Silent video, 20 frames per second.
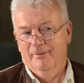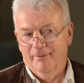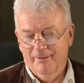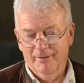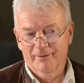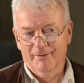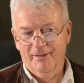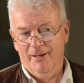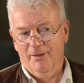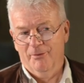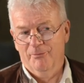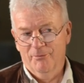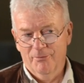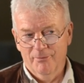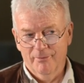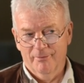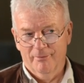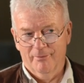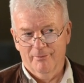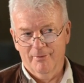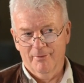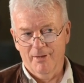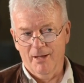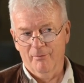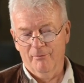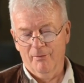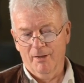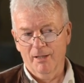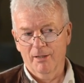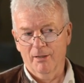it had
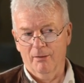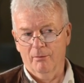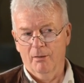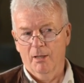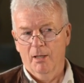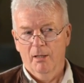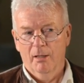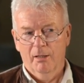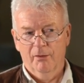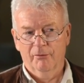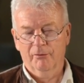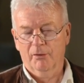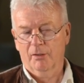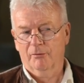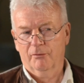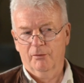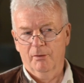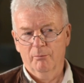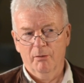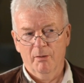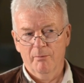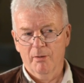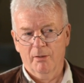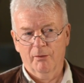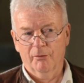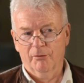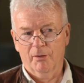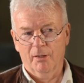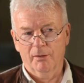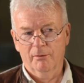no value. Is that simply
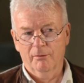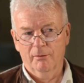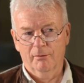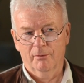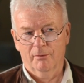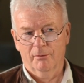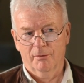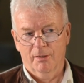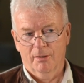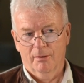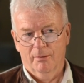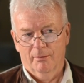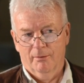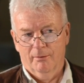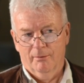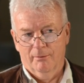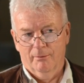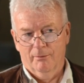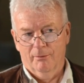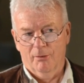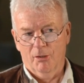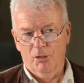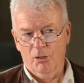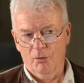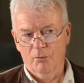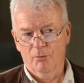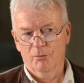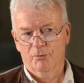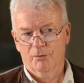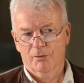because they didn't
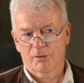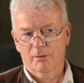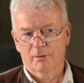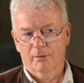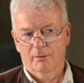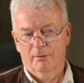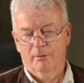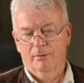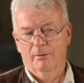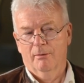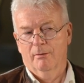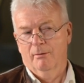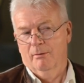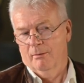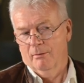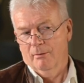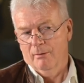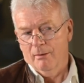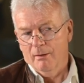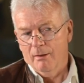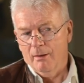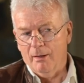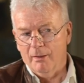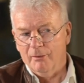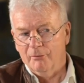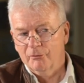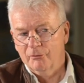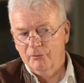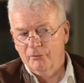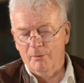use
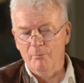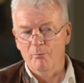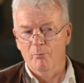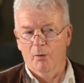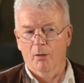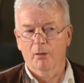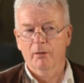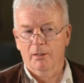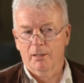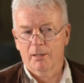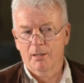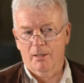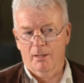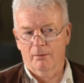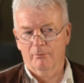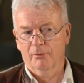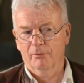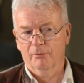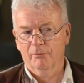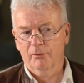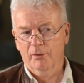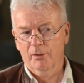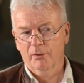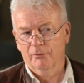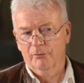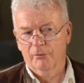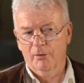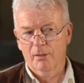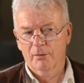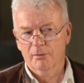a symbolic currency
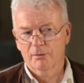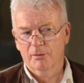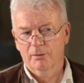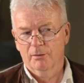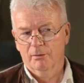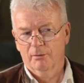as such?